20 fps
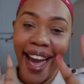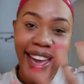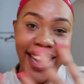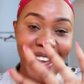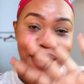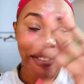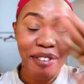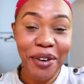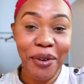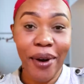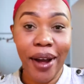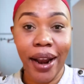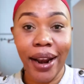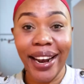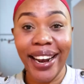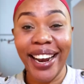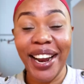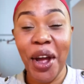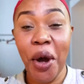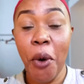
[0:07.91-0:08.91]
Hey
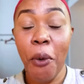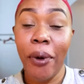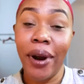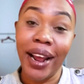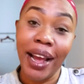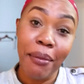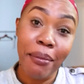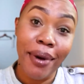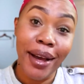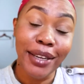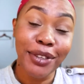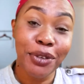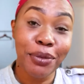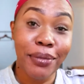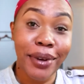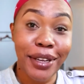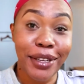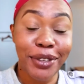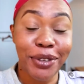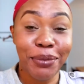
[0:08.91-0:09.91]
everyone, welcome back to
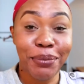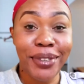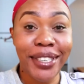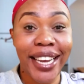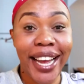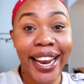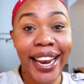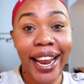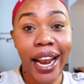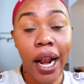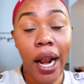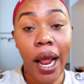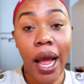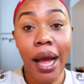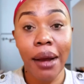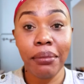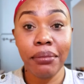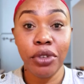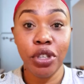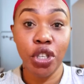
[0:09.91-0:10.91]
my YouTube channel.
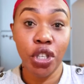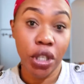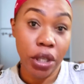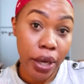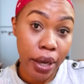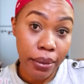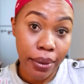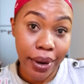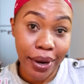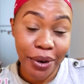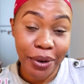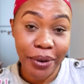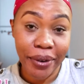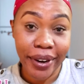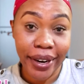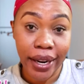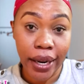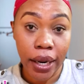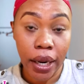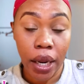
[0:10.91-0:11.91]
I'm
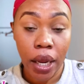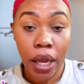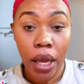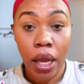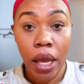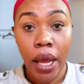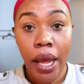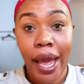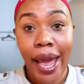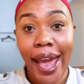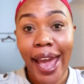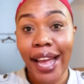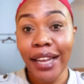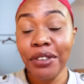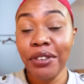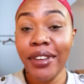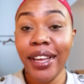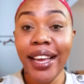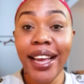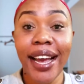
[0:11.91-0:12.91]
Pore, and
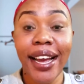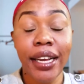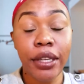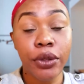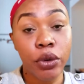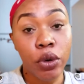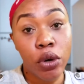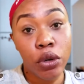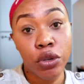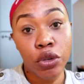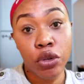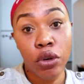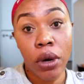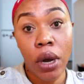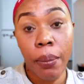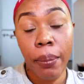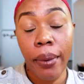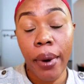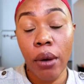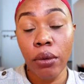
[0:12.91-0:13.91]
today guys we're going to talk
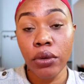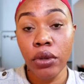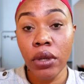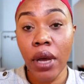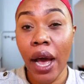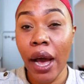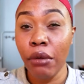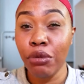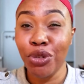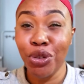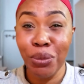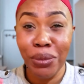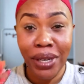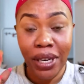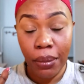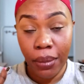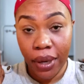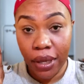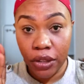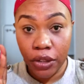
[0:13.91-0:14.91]
about how to
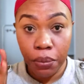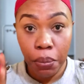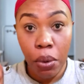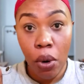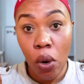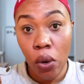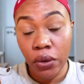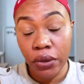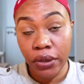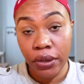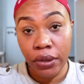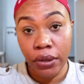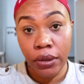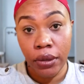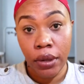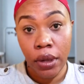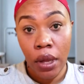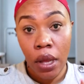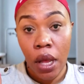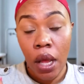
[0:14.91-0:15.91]
minimize pores,
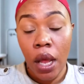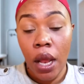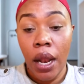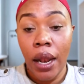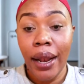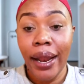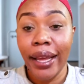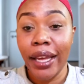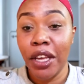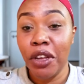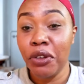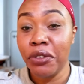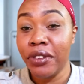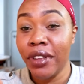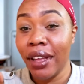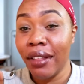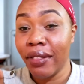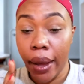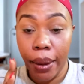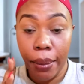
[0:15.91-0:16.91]
like
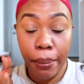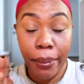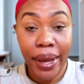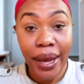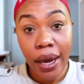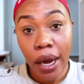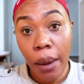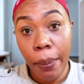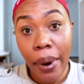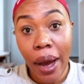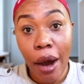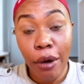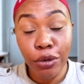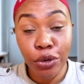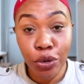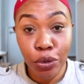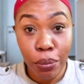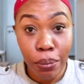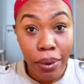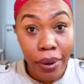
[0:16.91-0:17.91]
using makeup, how
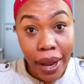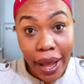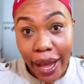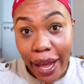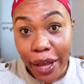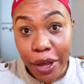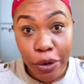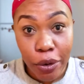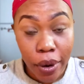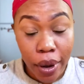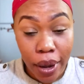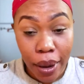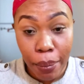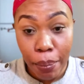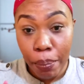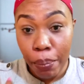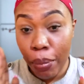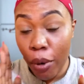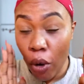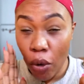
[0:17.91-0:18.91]
to blur your
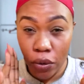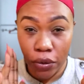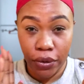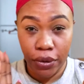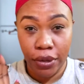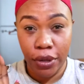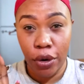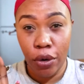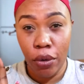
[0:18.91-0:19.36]
pores.